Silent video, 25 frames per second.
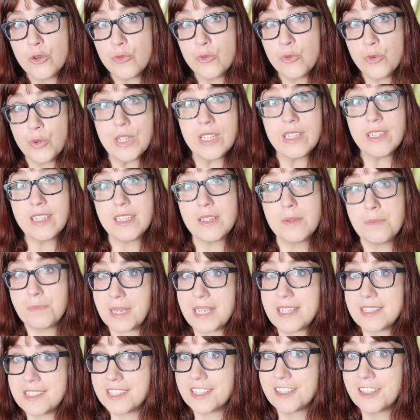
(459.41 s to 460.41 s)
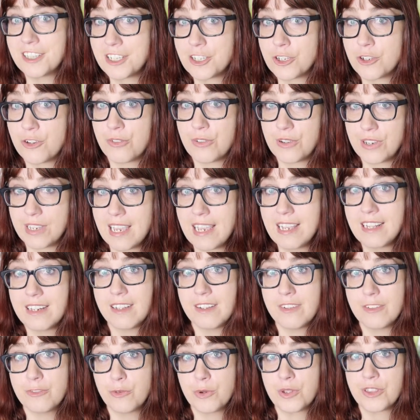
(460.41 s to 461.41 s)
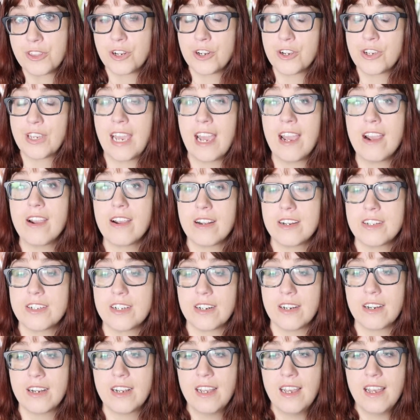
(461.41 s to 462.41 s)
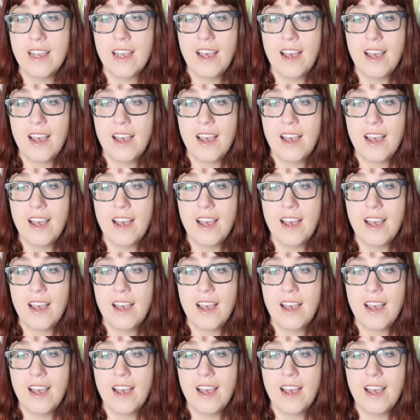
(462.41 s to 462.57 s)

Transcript: really amazingly creative with her character.